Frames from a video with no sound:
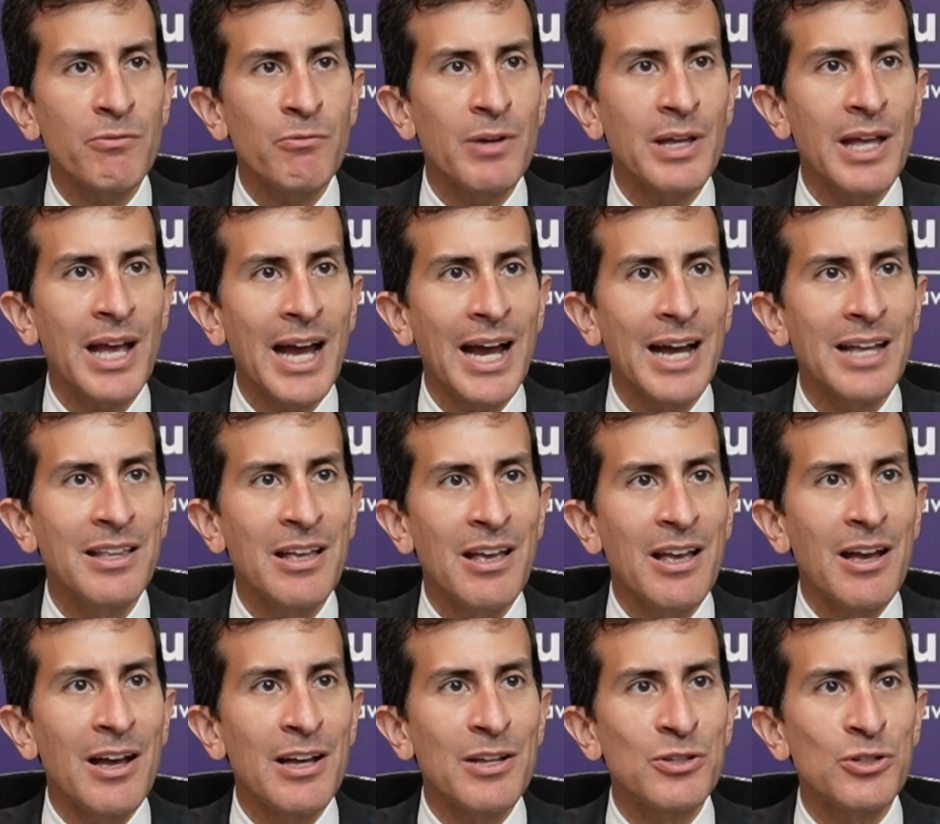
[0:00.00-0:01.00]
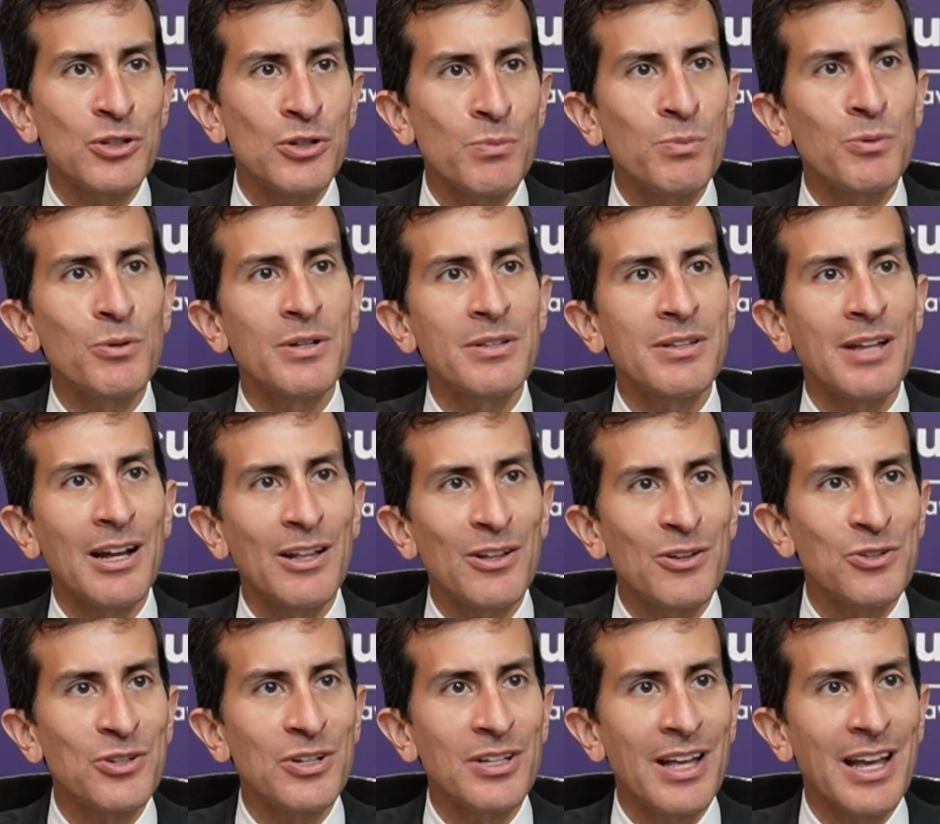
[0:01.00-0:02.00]
we had a super
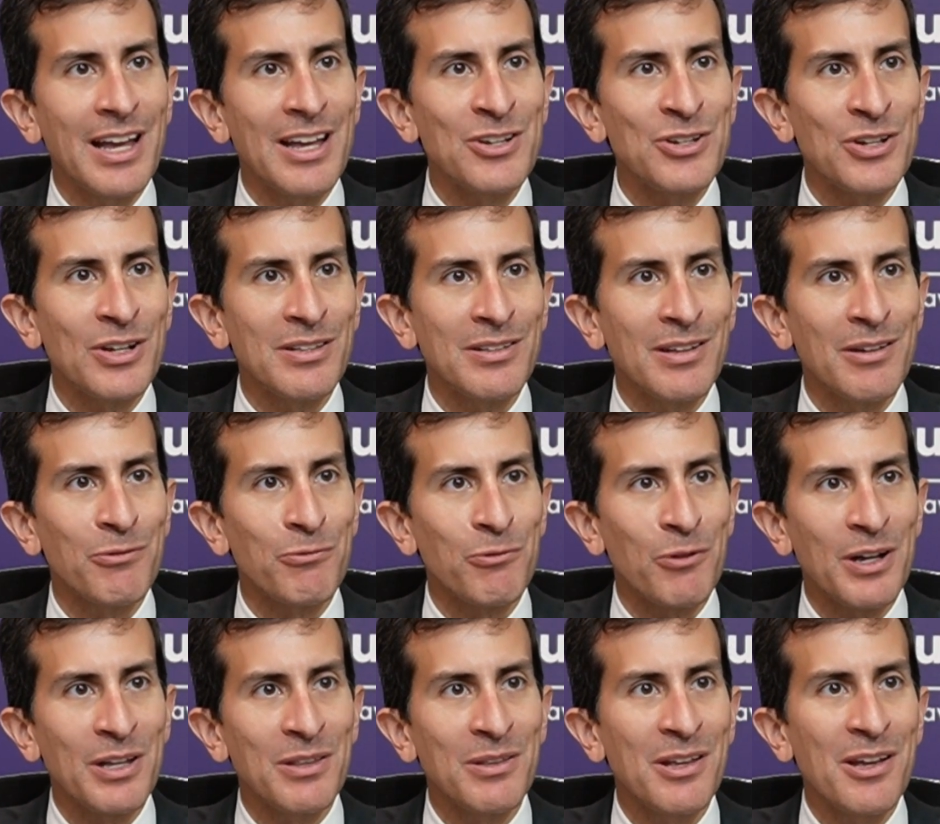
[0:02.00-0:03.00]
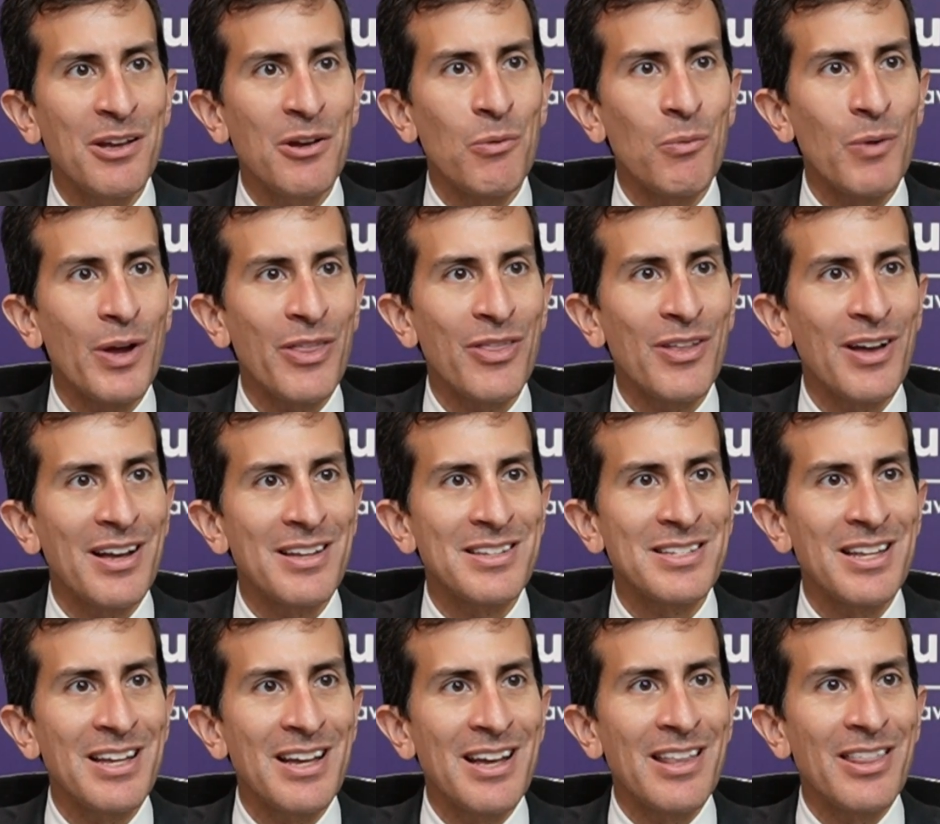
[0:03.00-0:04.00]
intelligent agent, a friend with
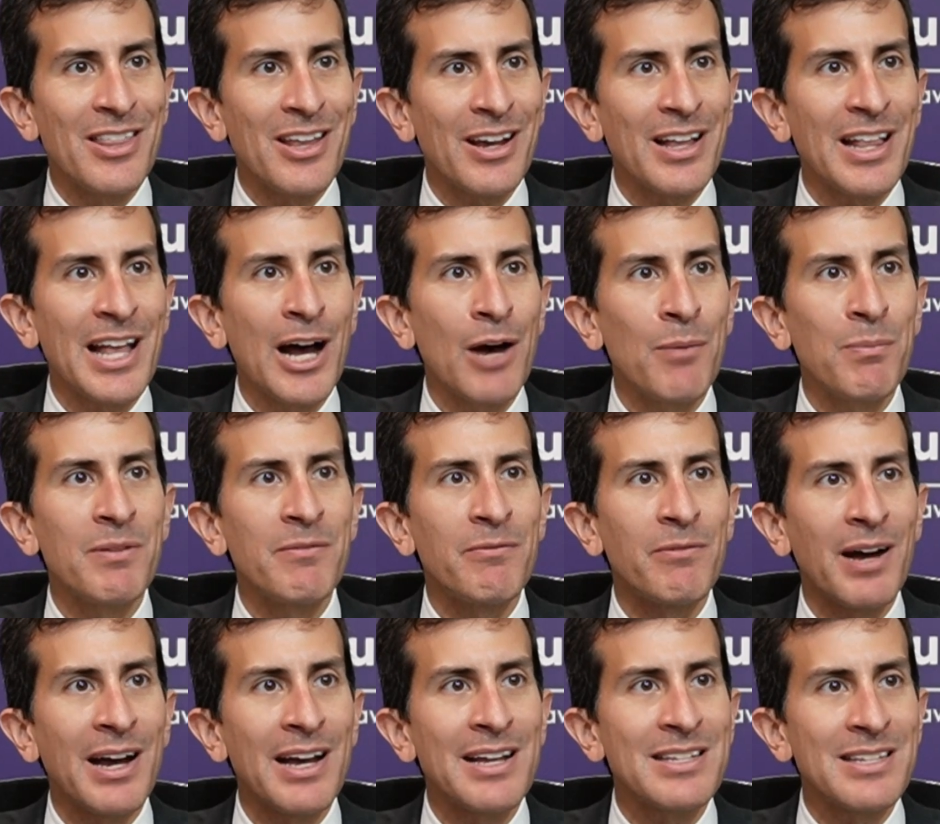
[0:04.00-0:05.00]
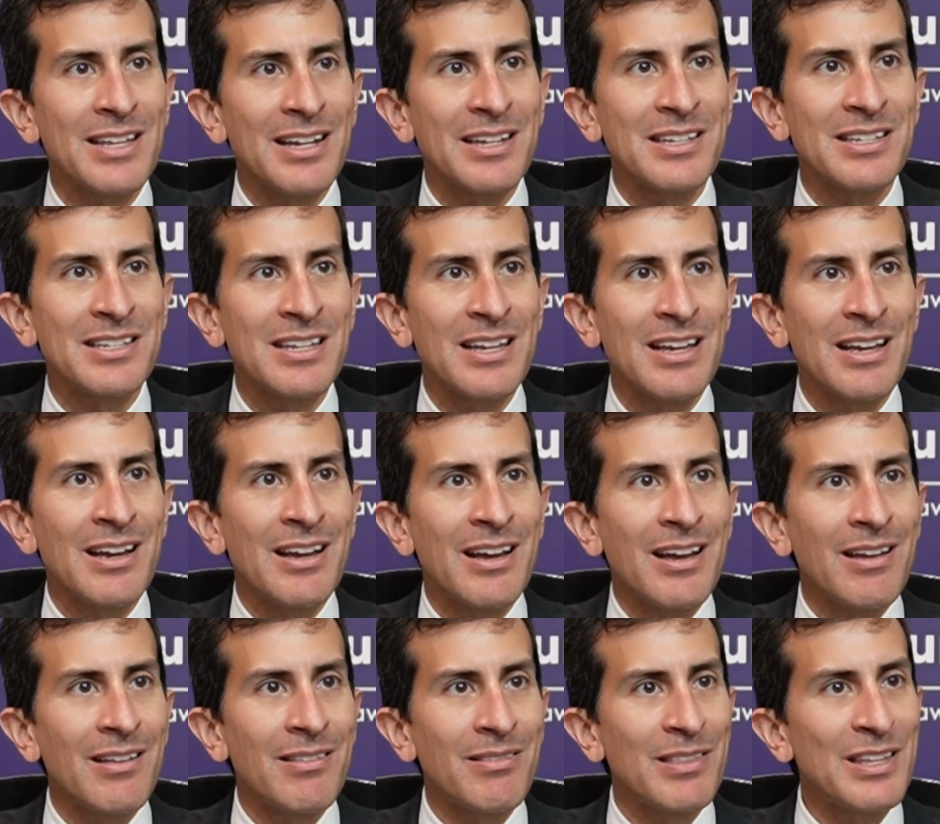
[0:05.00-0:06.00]
us that could help advise us,
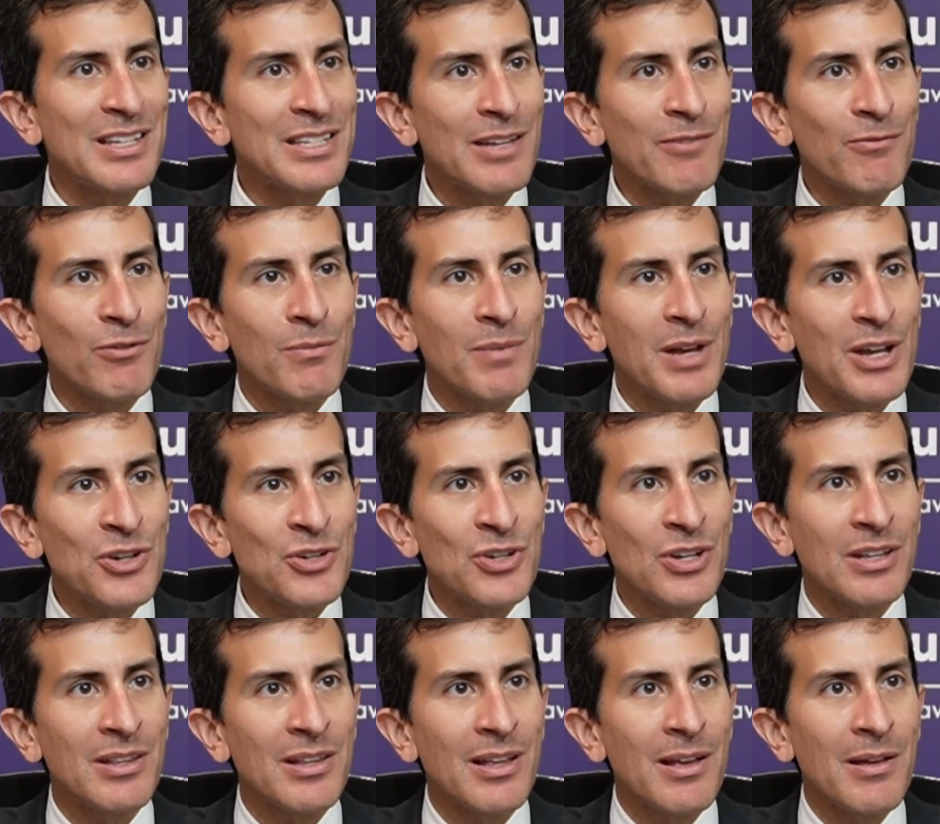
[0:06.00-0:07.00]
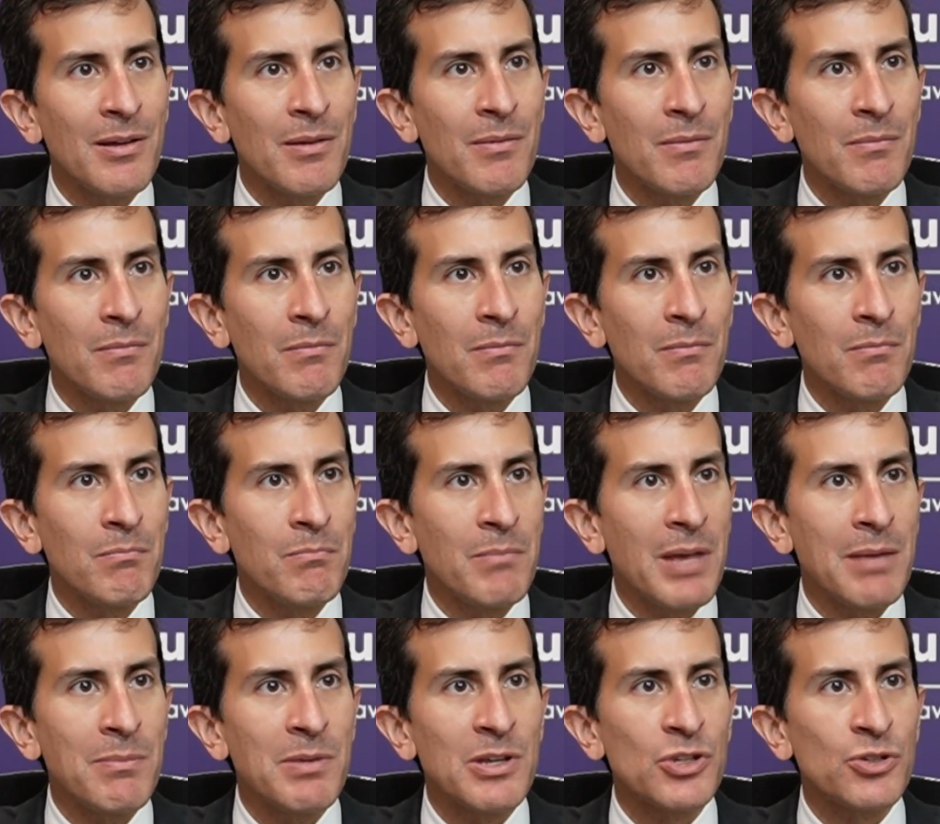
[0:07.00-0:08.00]
this information
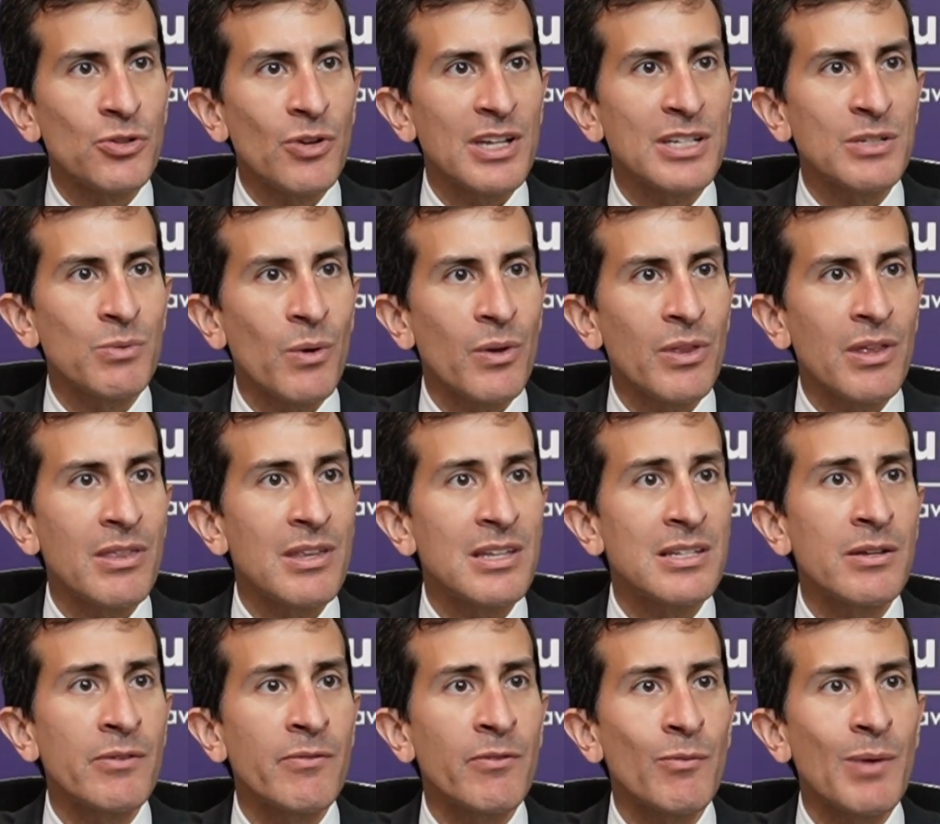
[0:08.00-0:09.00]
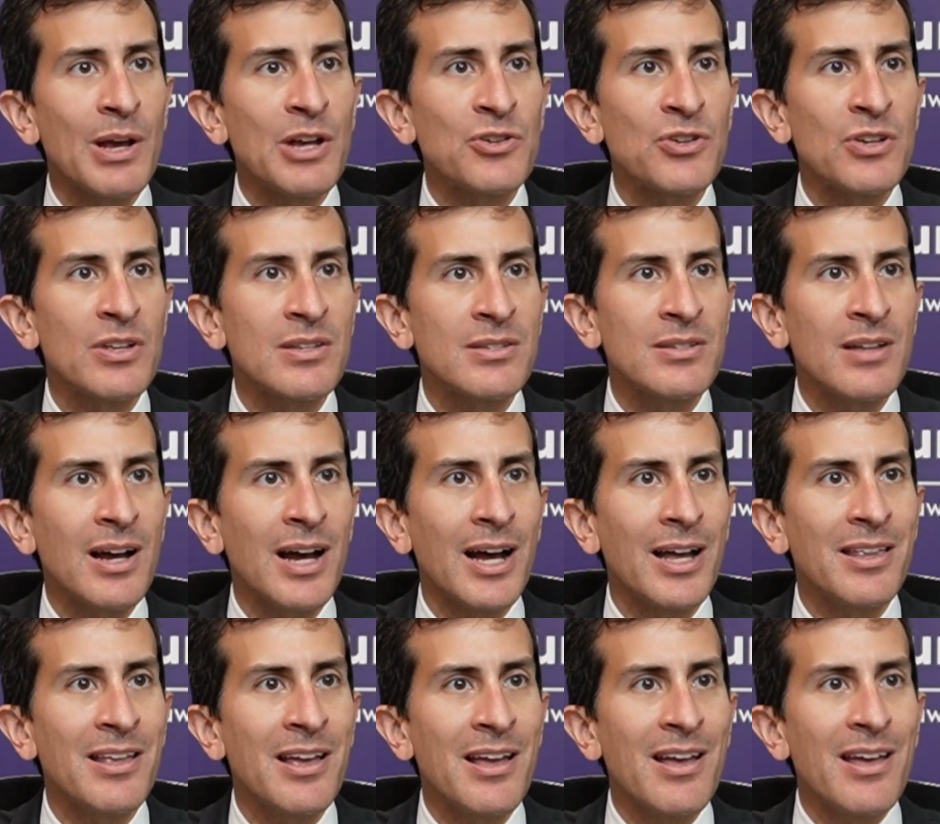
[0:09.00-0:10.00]
maybe is trustworthy, this information is
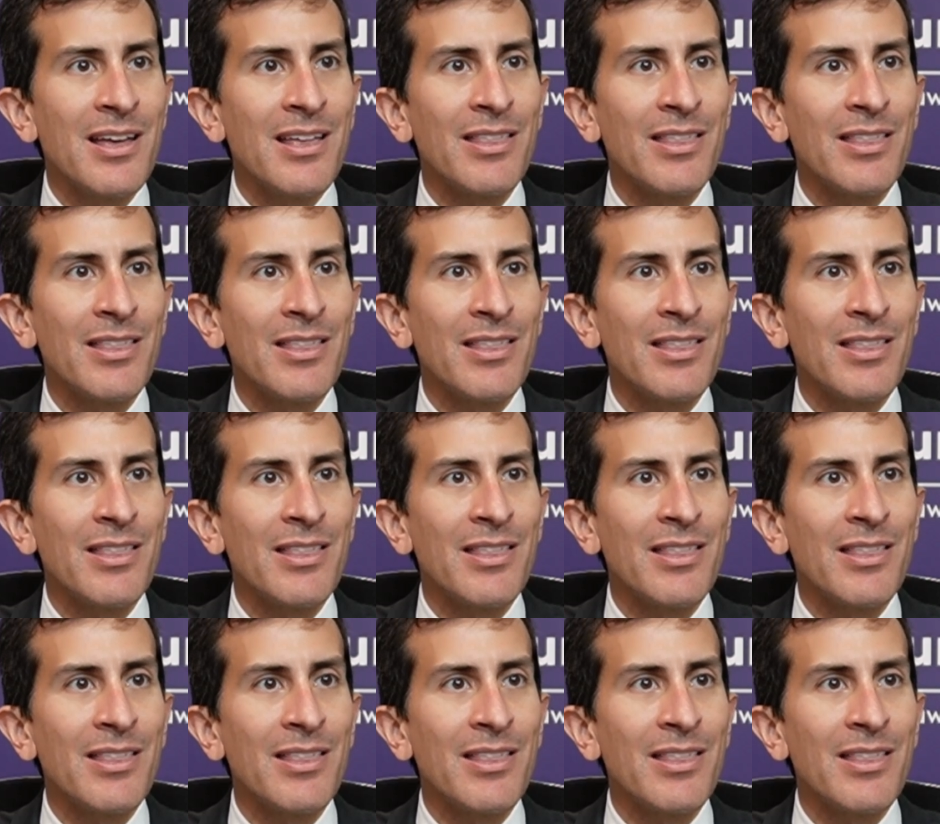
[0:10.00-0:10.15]
not.